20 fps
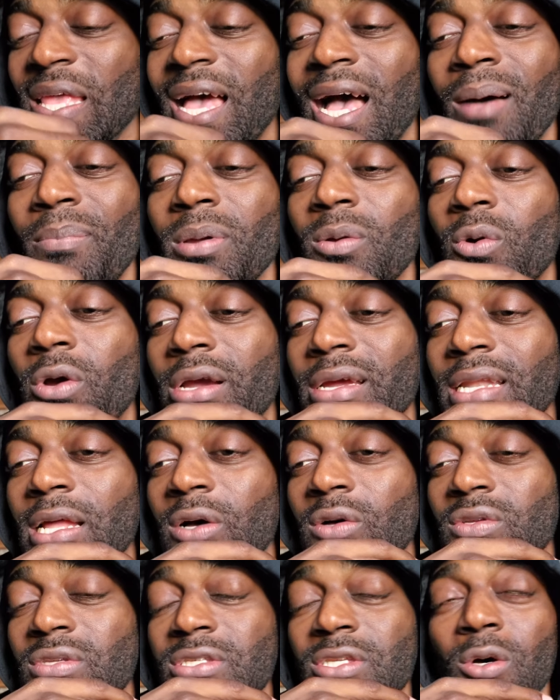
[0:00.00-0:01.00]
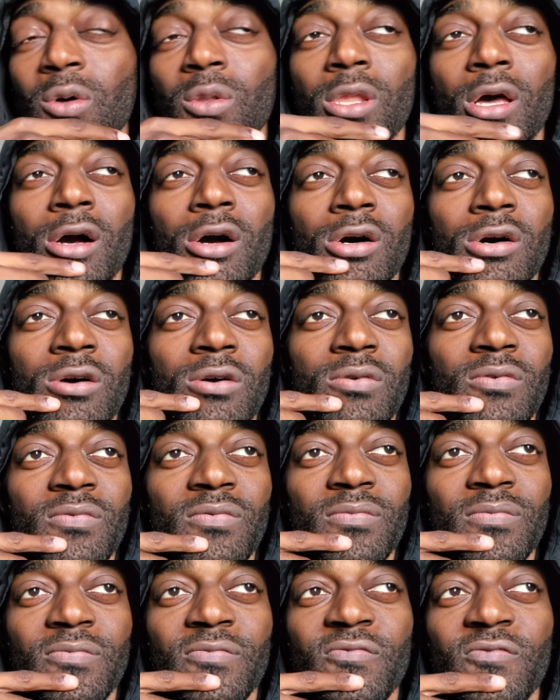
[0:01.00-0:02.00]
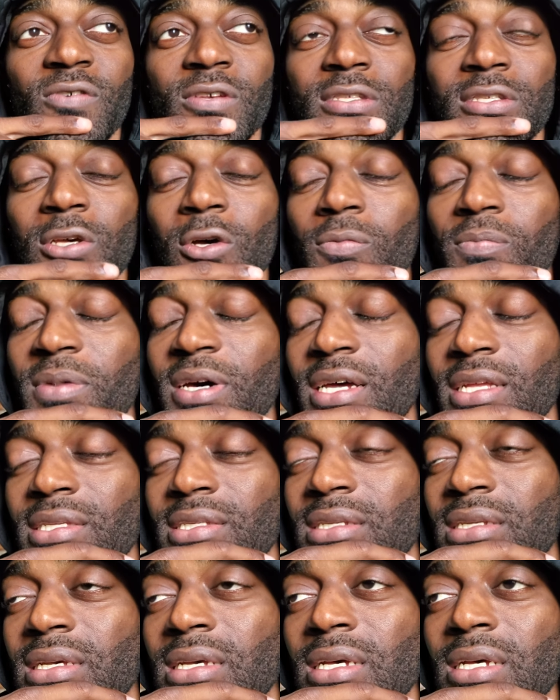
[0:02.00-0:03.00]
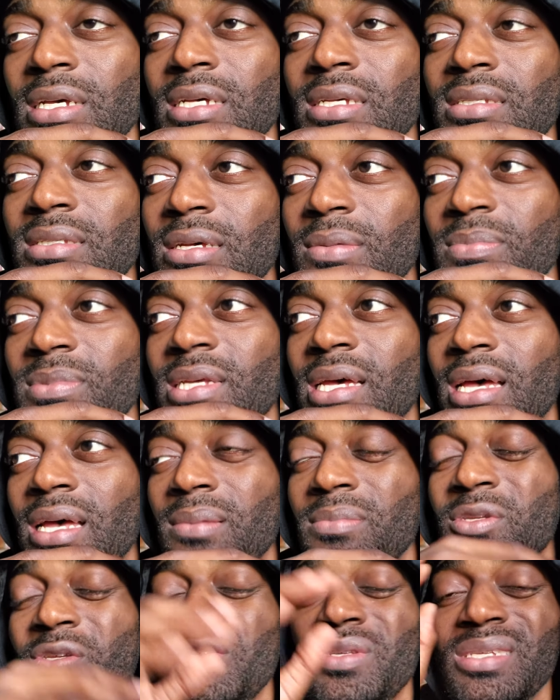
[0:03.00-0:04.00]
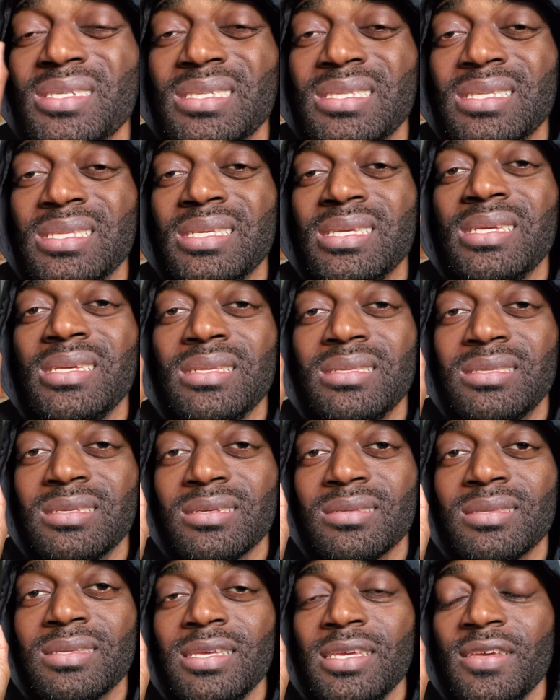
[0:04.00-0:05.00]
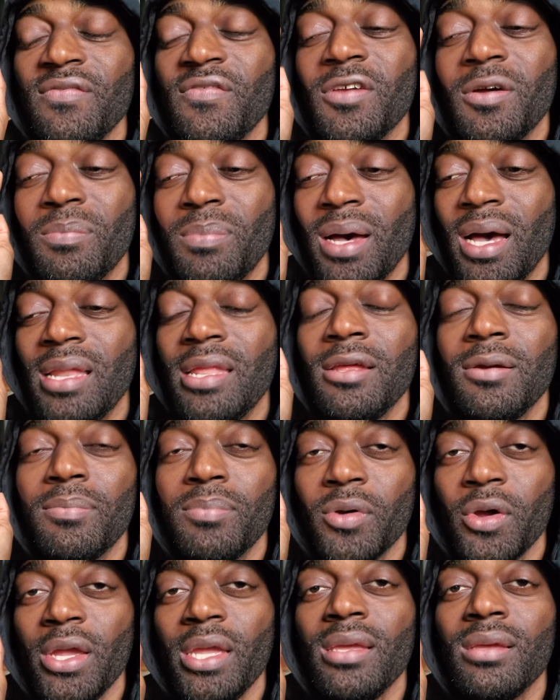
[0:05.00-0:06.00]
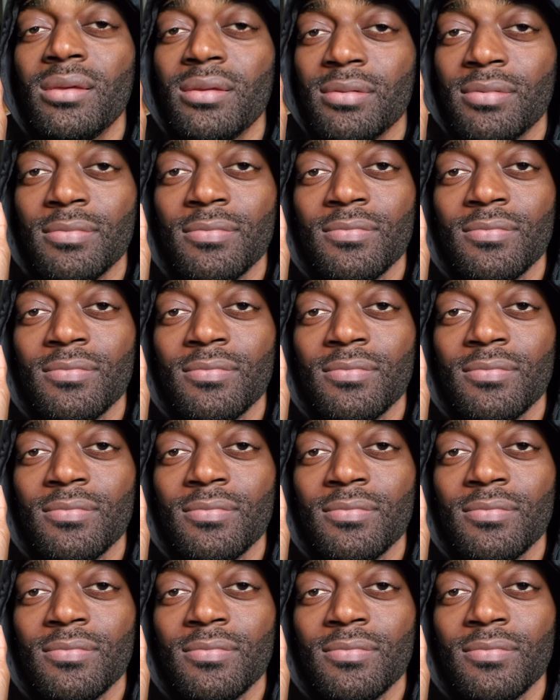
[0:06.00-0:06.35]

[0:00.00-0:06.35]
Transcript: I've been working out so long for so much. Sometimes you just need to give your body a break.